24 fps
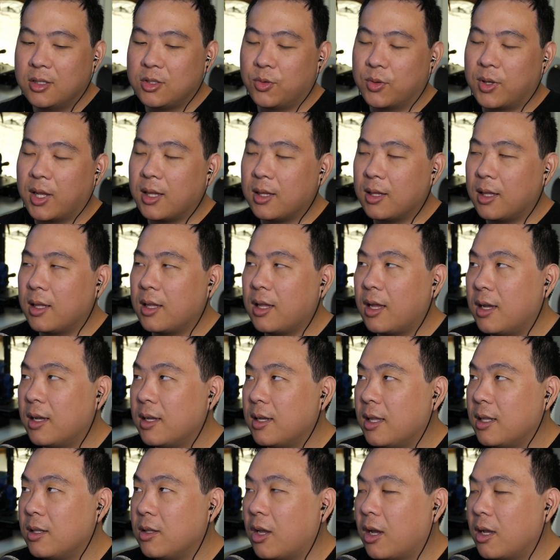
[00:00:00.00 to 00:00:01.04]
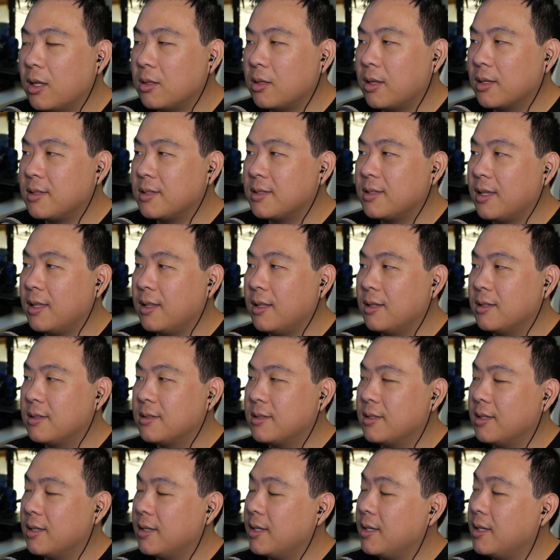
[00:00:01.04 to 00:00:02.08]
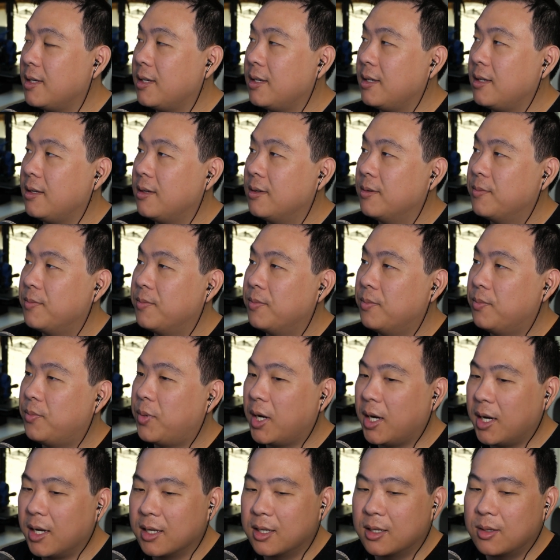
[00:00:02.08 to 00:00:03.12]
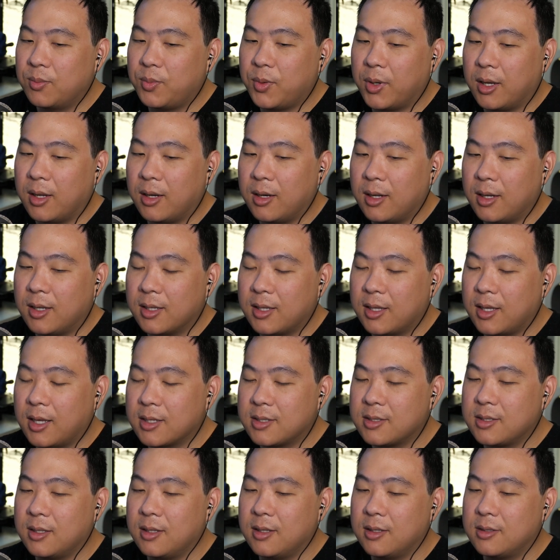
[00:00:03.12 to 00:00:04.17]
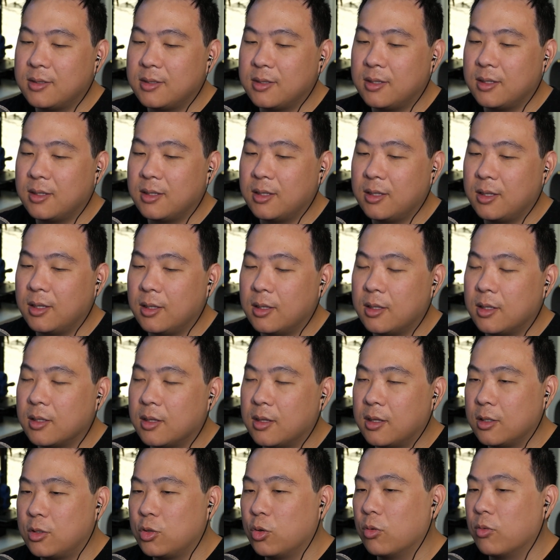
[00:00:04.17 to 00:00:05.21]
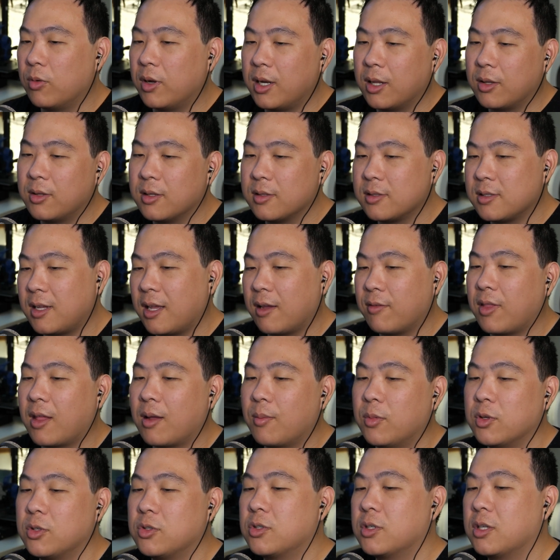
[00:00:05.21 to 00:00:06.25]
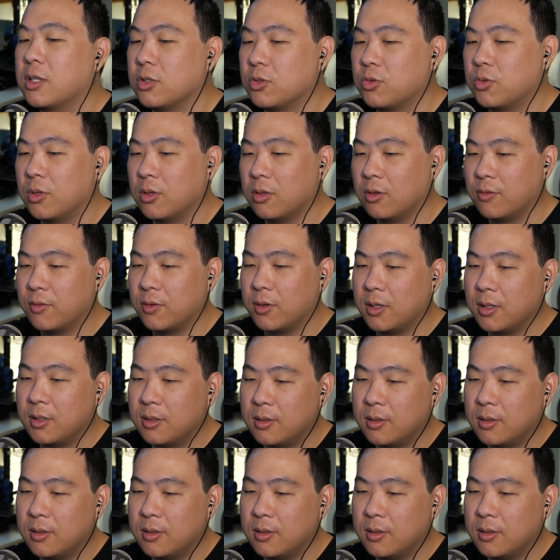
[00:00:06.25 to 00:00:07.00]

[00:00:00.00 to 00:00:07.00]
again, not to say that it's a bug, but I guess it's the tool right now doesn't have that much control over it.